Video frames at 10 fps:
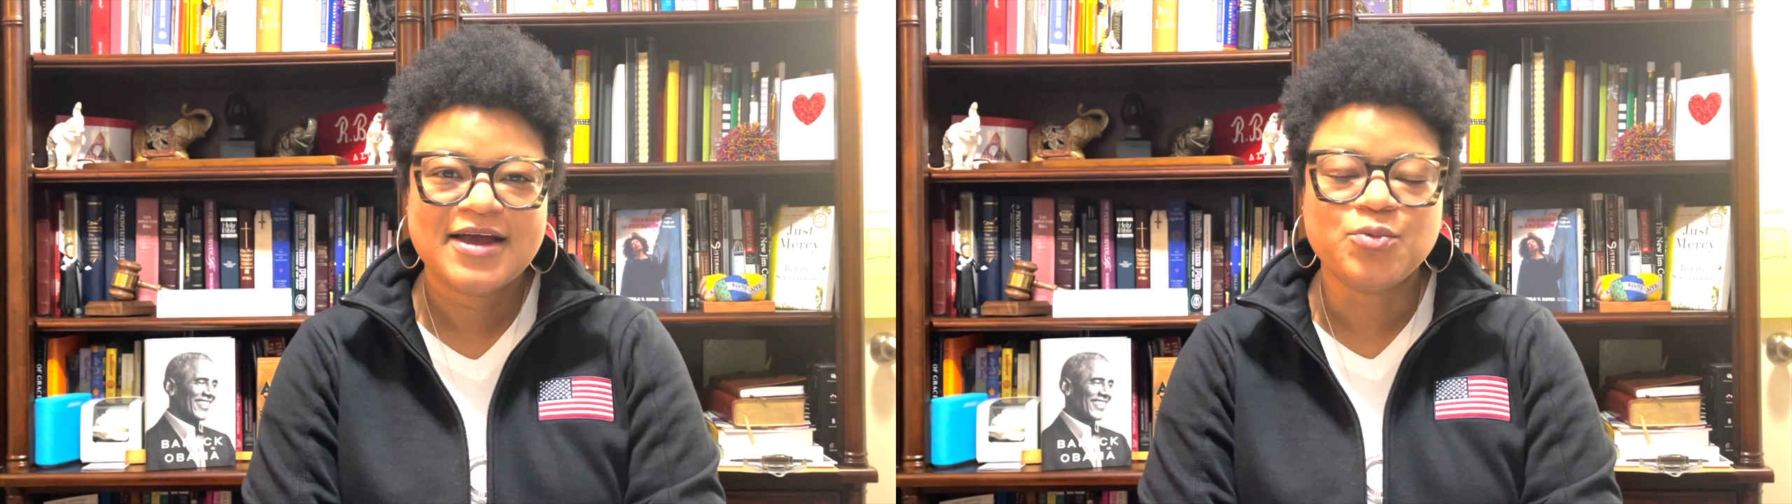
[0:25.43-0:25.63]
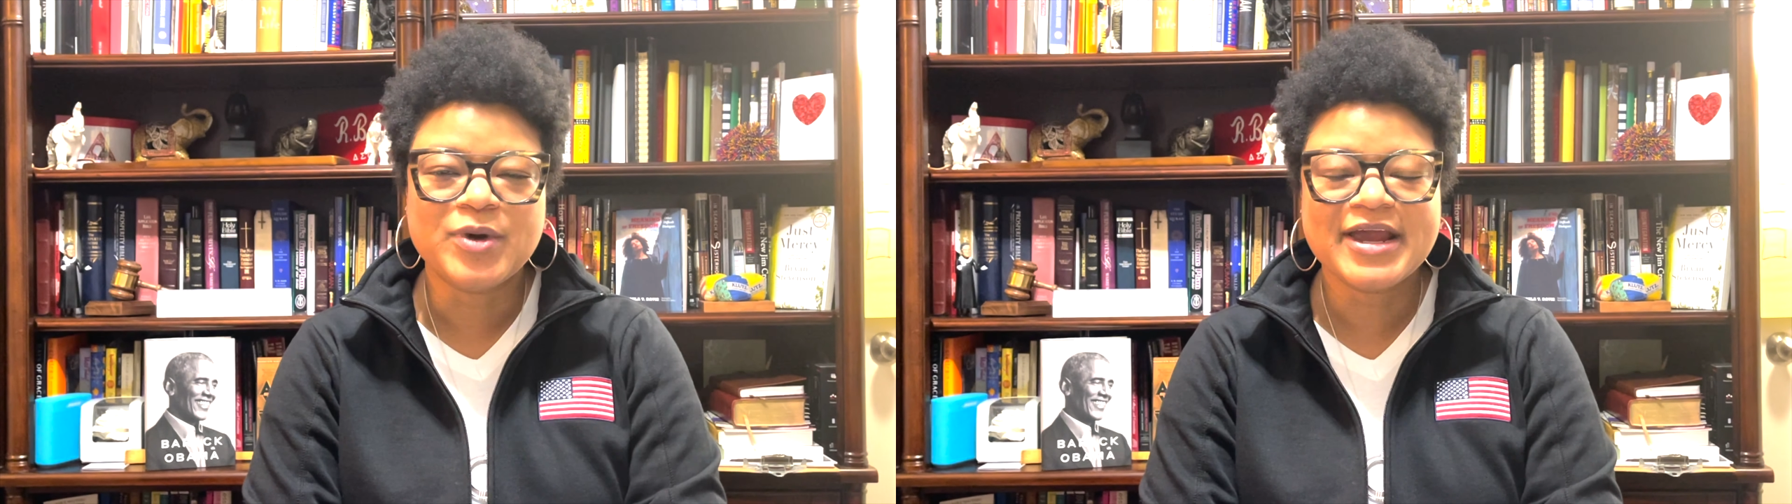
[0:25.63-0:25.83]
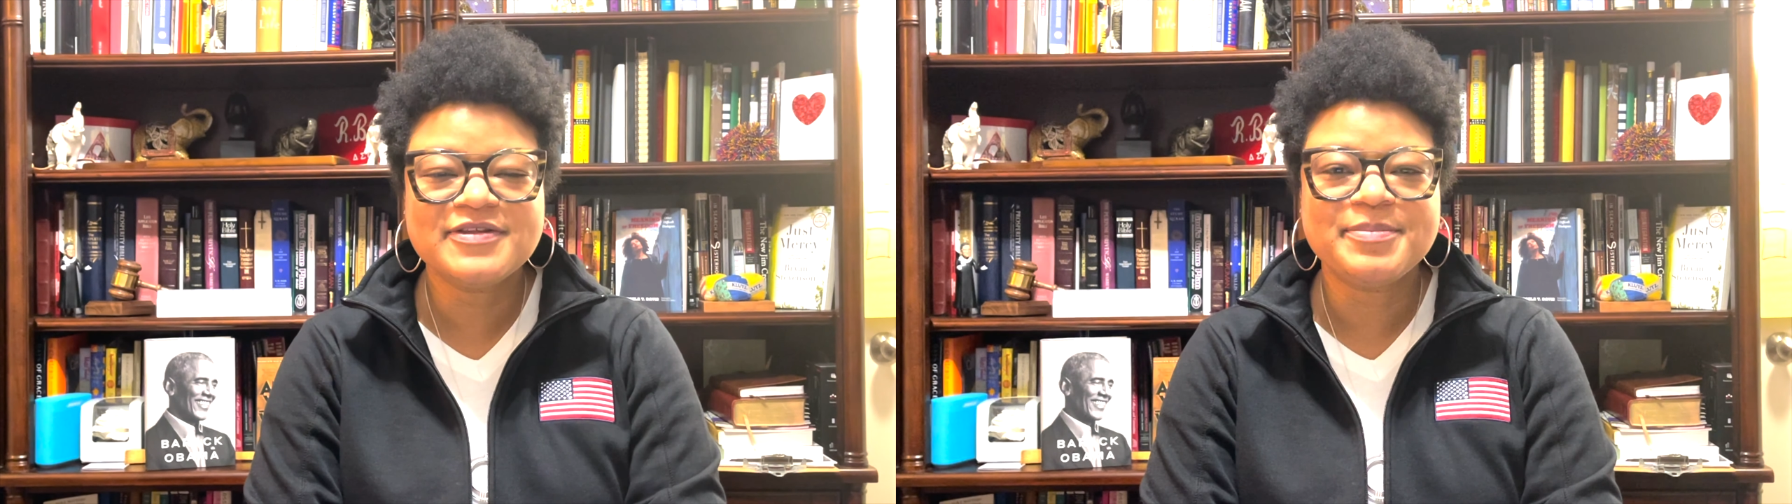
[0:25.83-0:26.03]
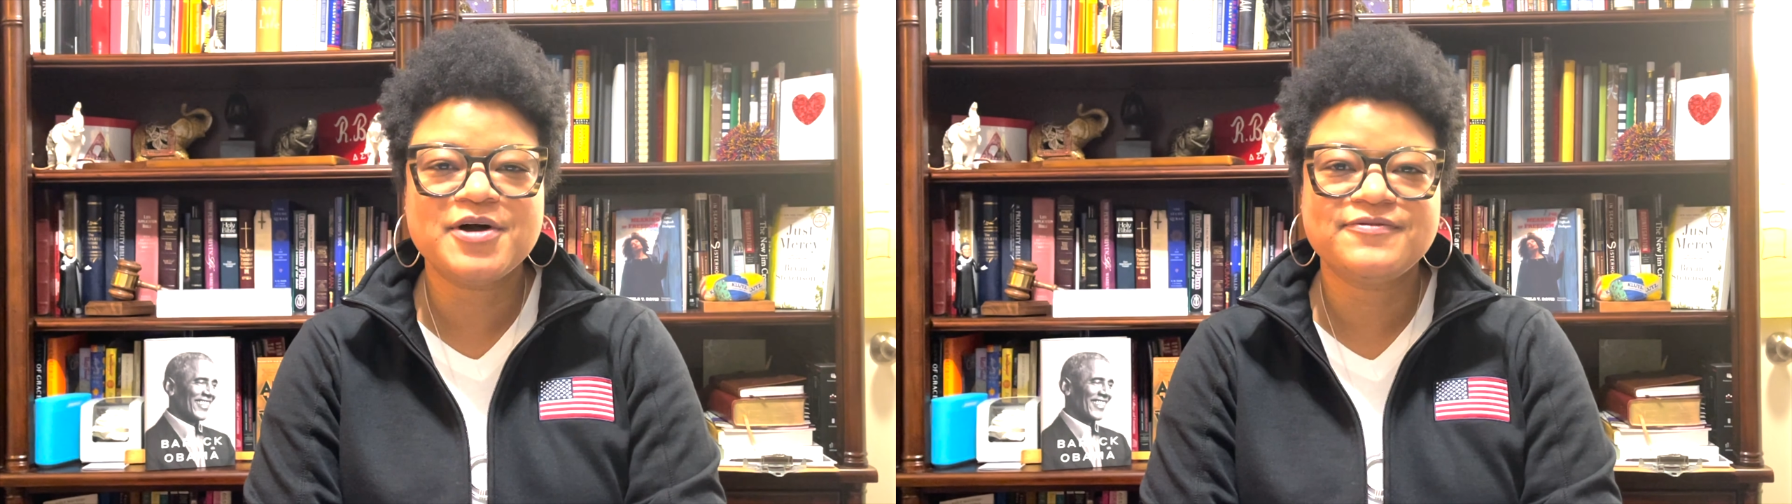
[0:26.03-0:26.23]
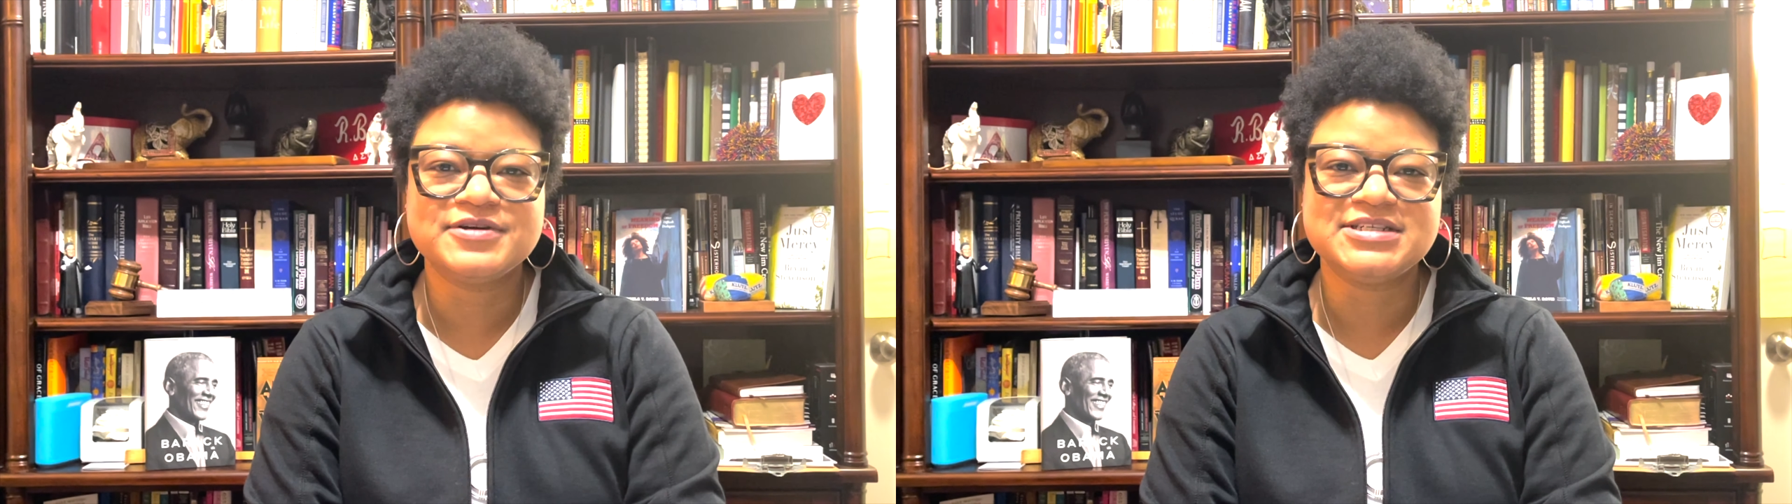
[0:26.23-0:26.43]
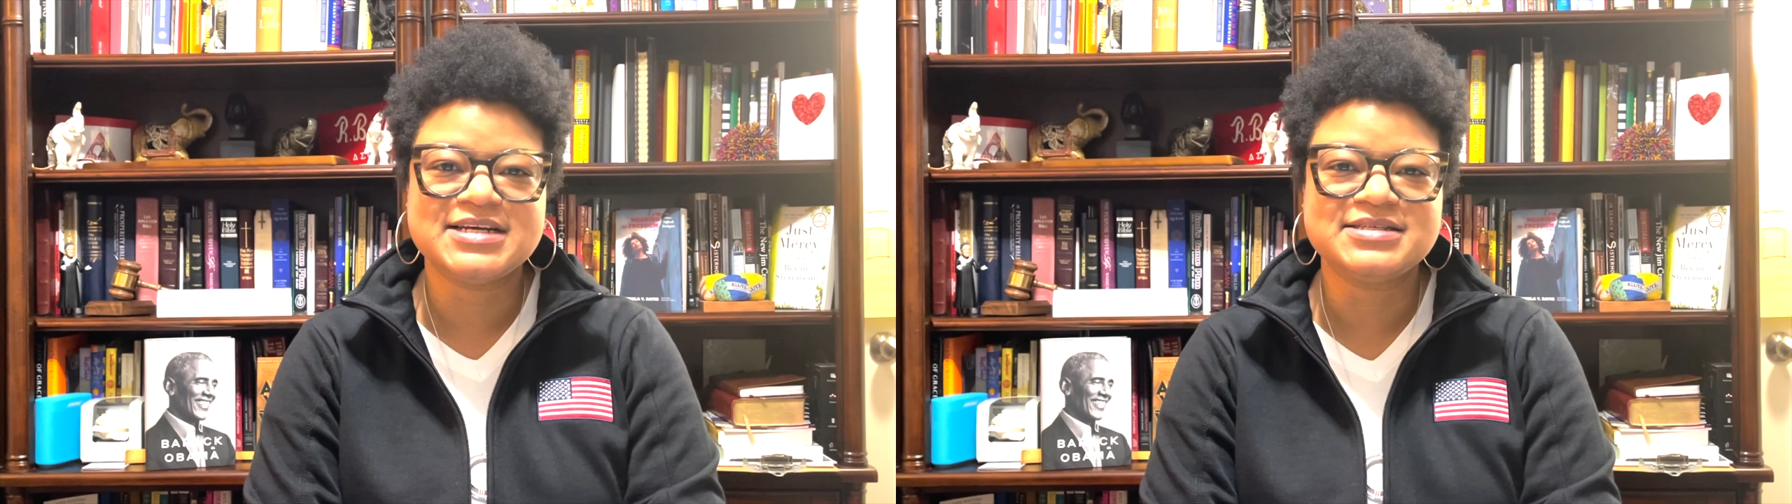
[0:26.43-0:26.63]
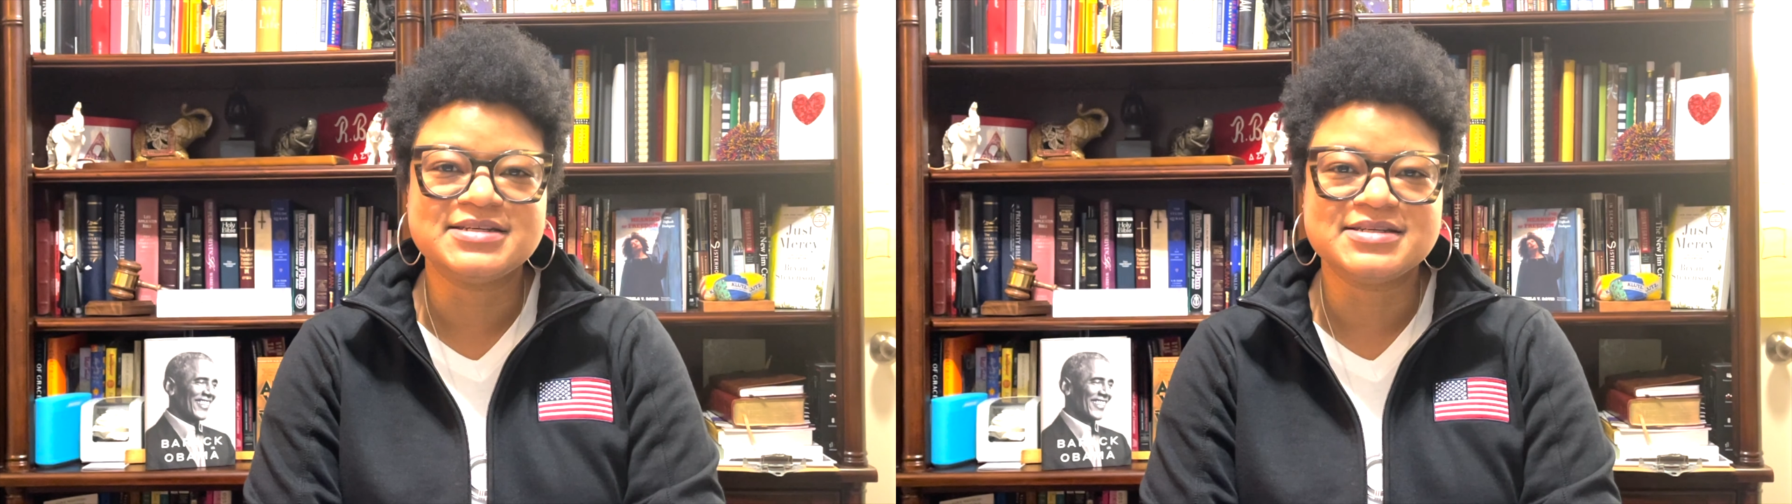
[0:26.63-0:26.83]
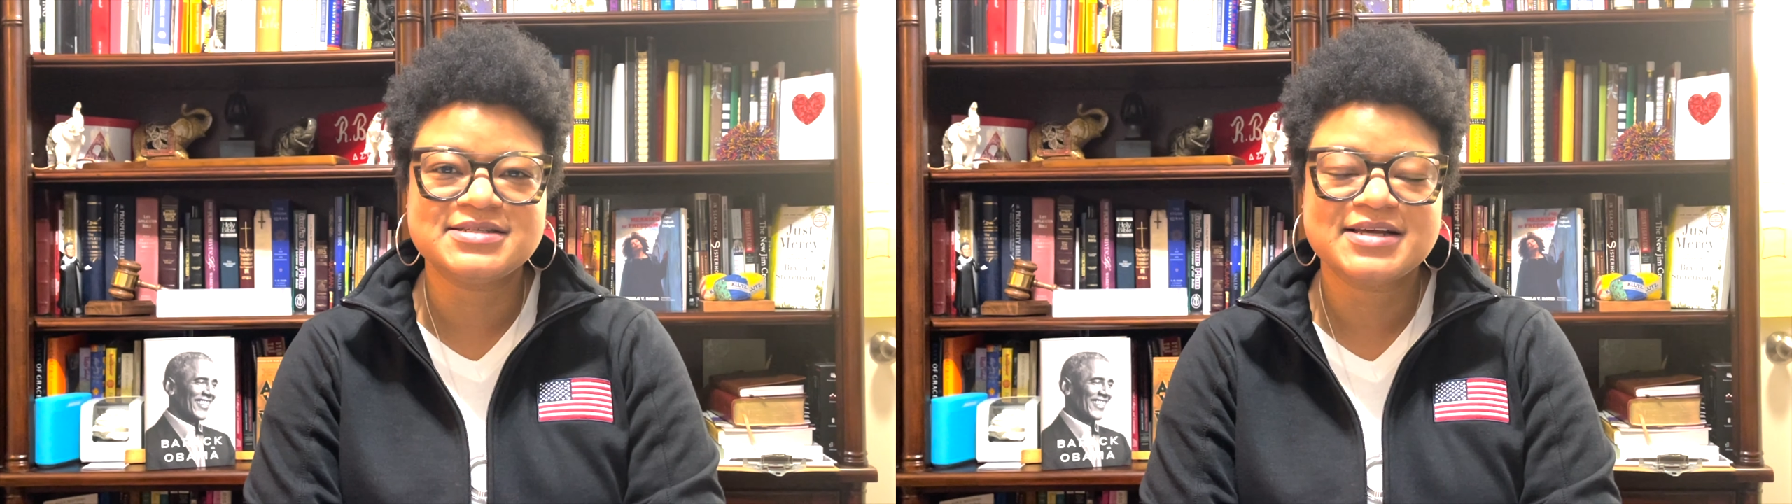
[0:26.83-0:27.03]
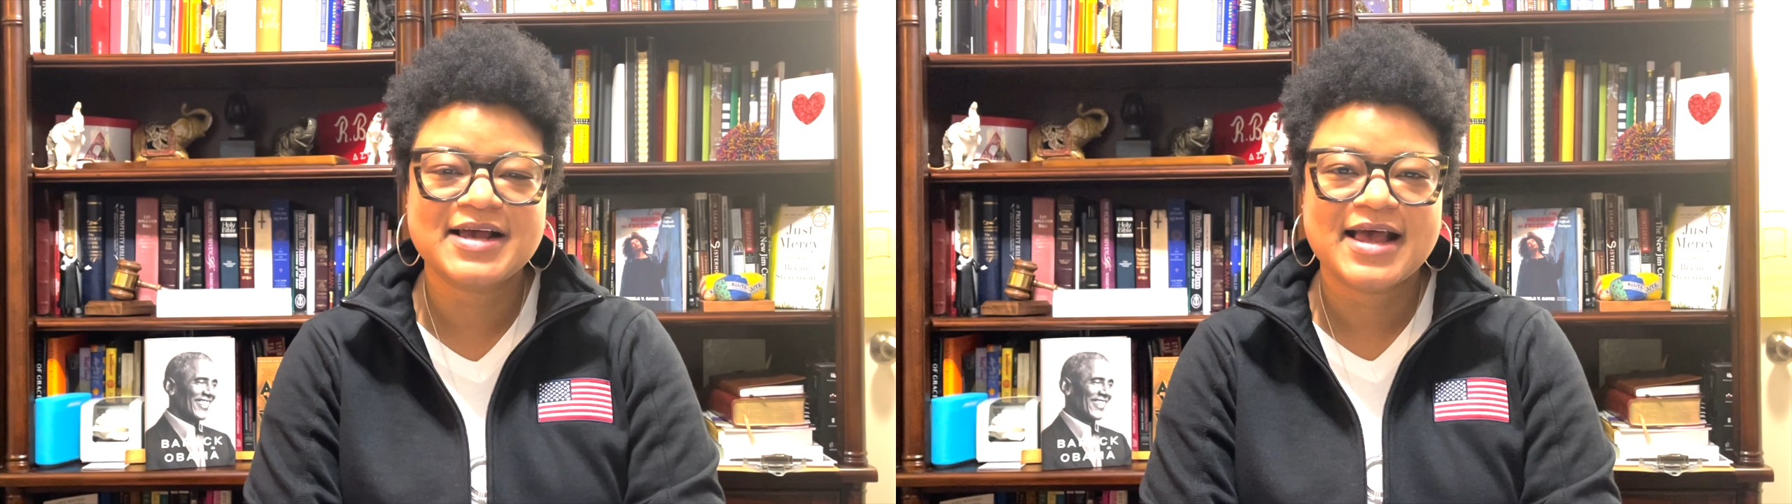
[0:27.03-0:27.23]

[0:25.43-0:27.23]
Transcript: ringing the bell for justice.